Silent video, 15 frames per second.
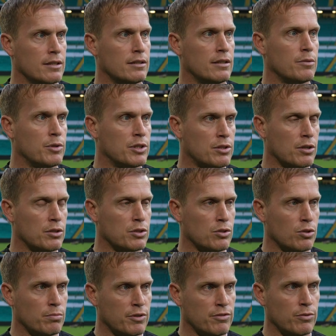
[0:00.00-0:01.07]
like we touched
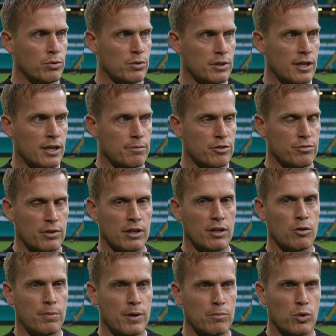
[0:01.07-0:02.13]
on before the game, if we're a
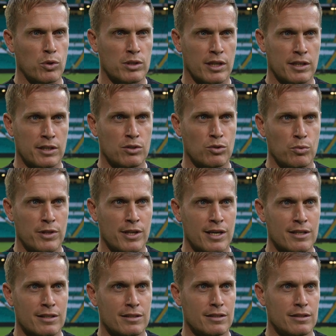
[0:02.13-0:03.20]
little bit more clinical with
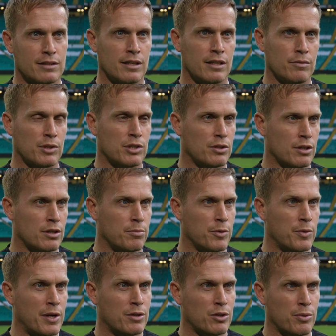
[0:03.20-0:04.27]
that, then we could have come
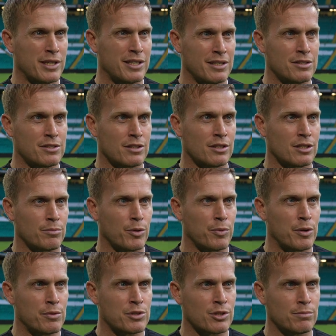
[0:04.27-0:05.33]
away quite easily, come
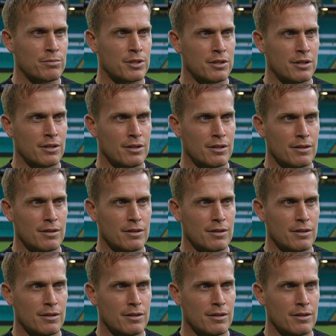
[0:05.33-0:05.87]
away with something today.